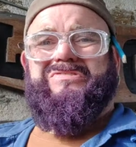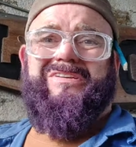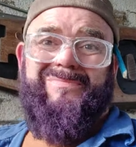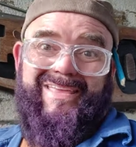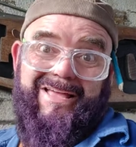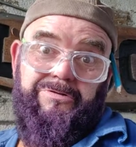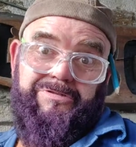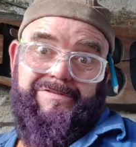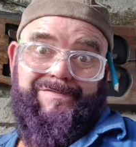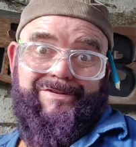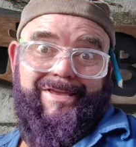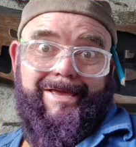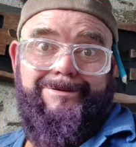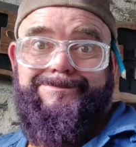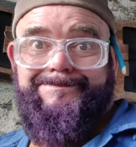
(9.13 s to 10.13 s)
on somebody else's
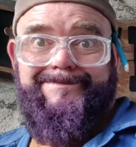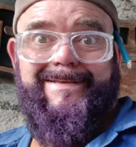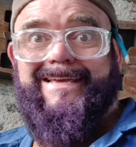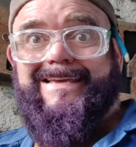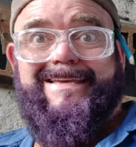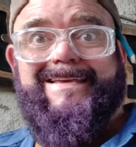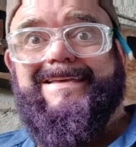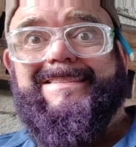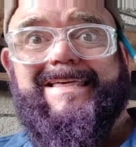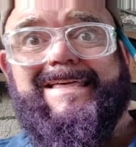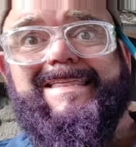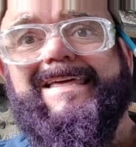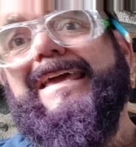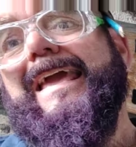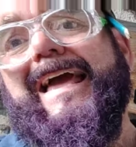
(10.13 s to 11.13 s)
video
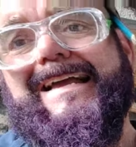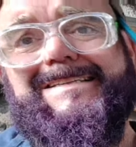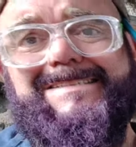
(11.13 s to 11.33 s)
that they